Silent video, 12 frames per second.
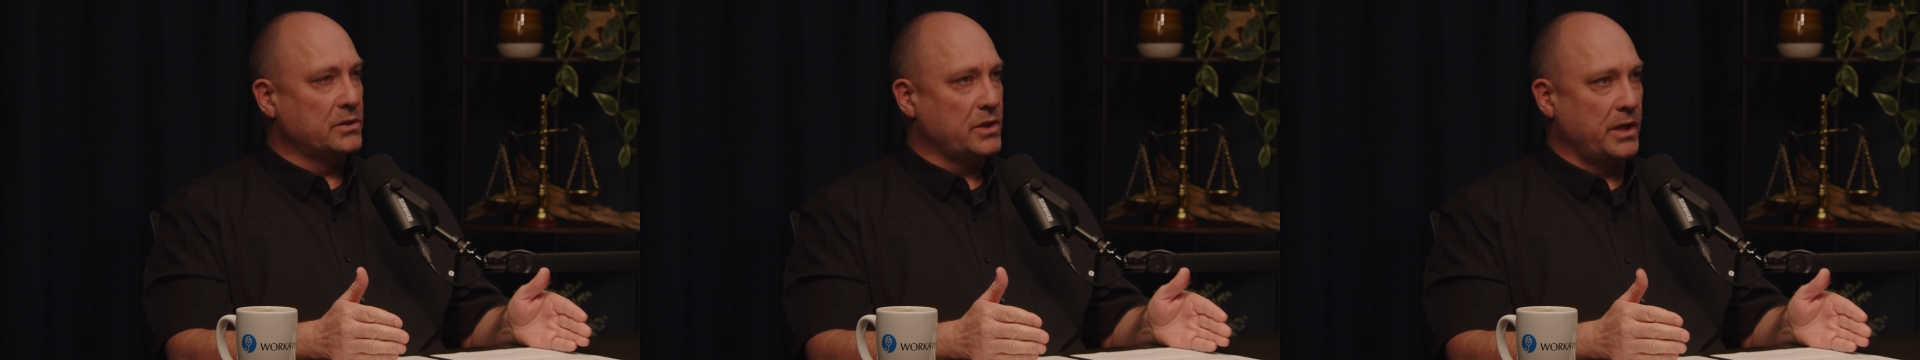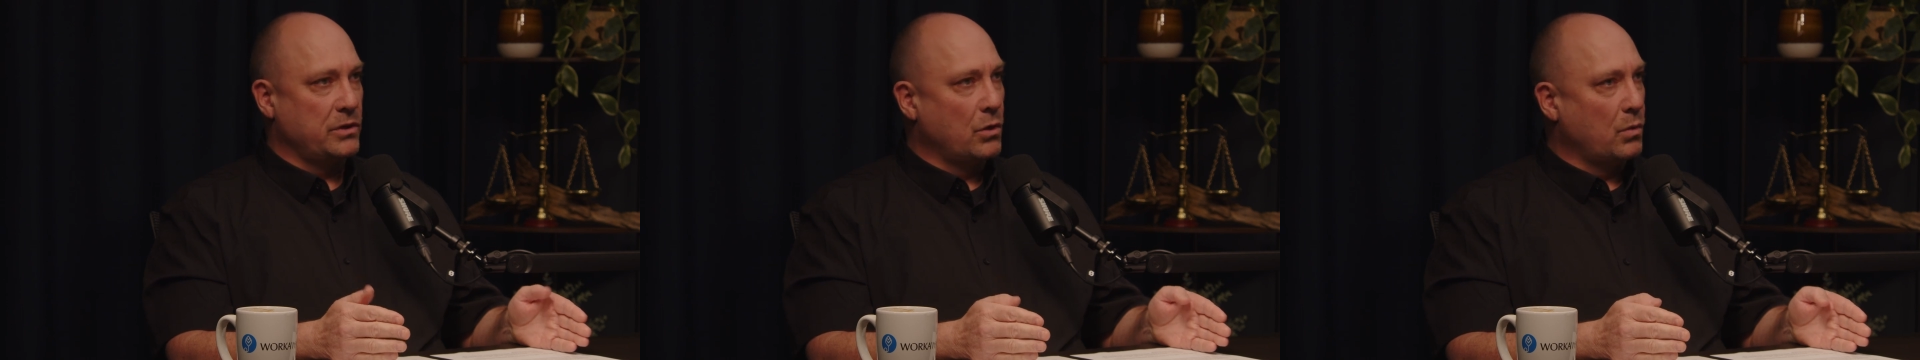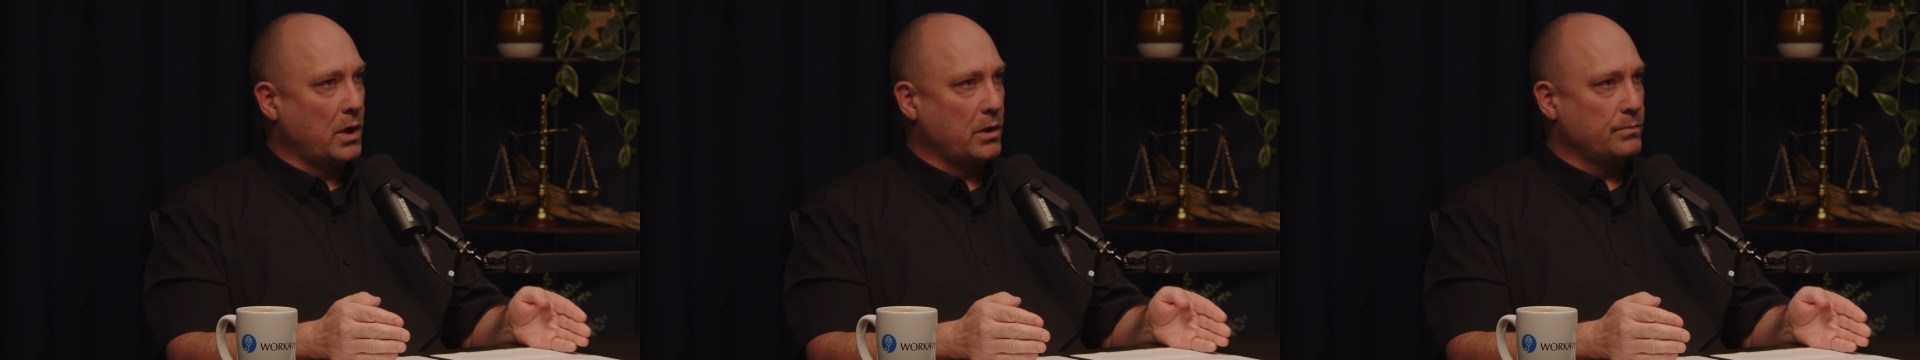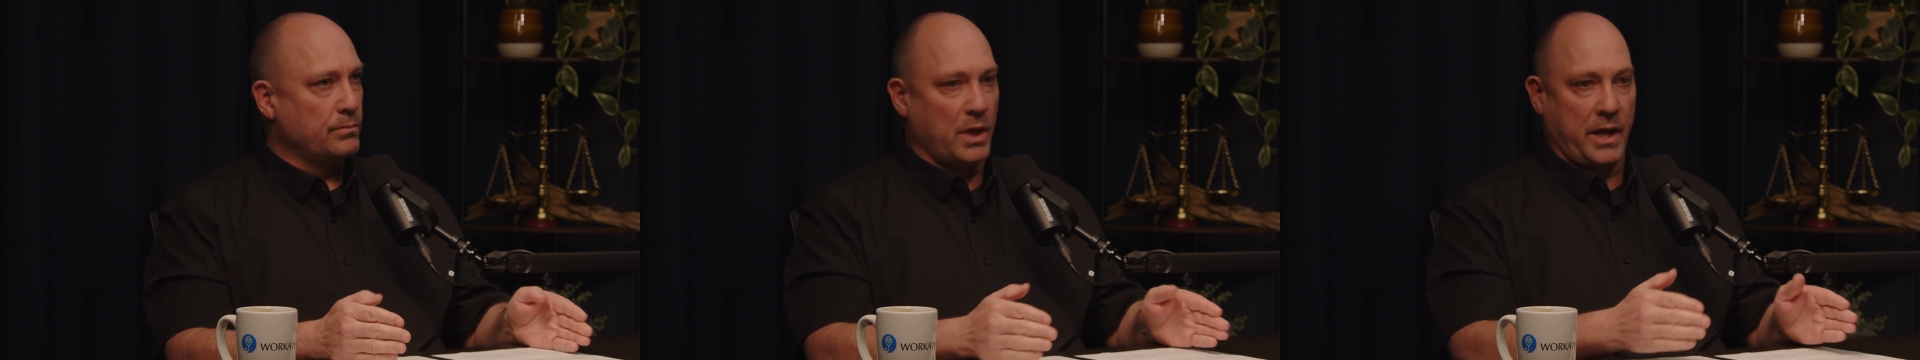I had
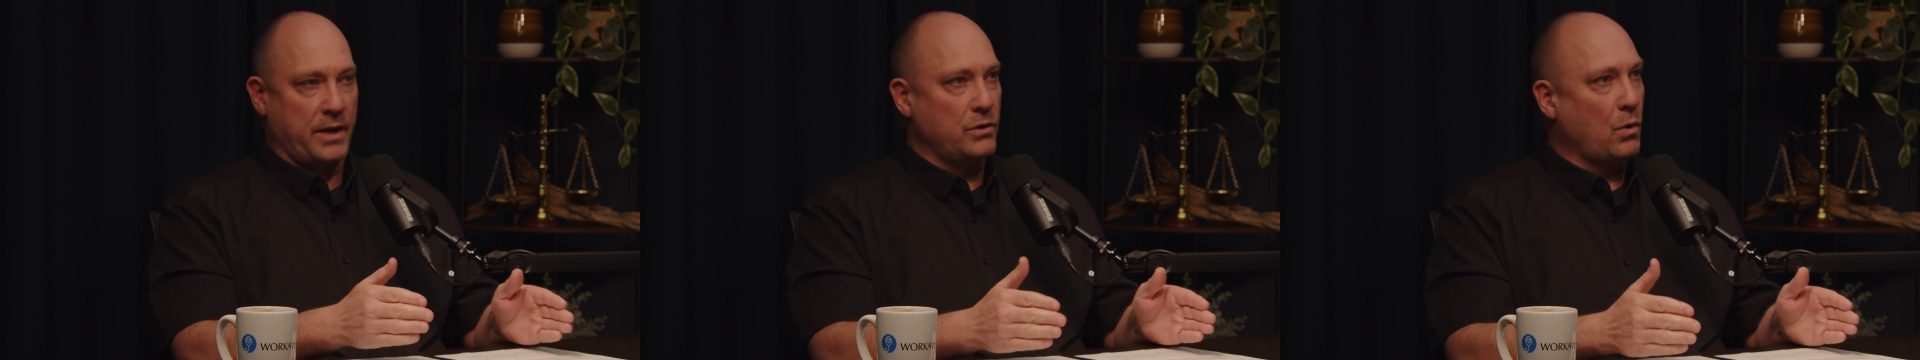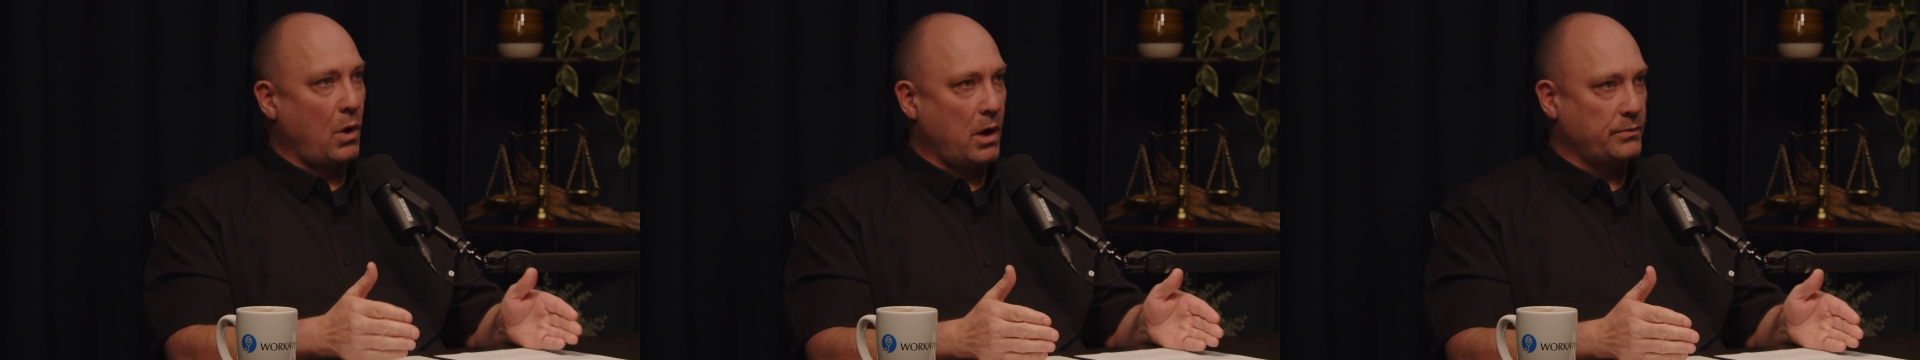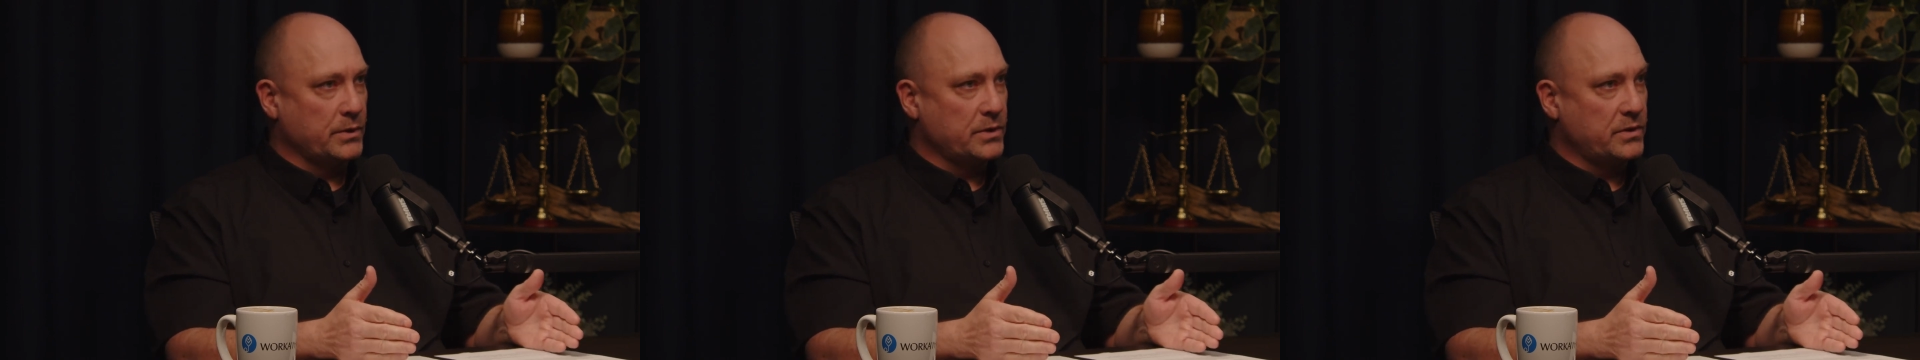no office.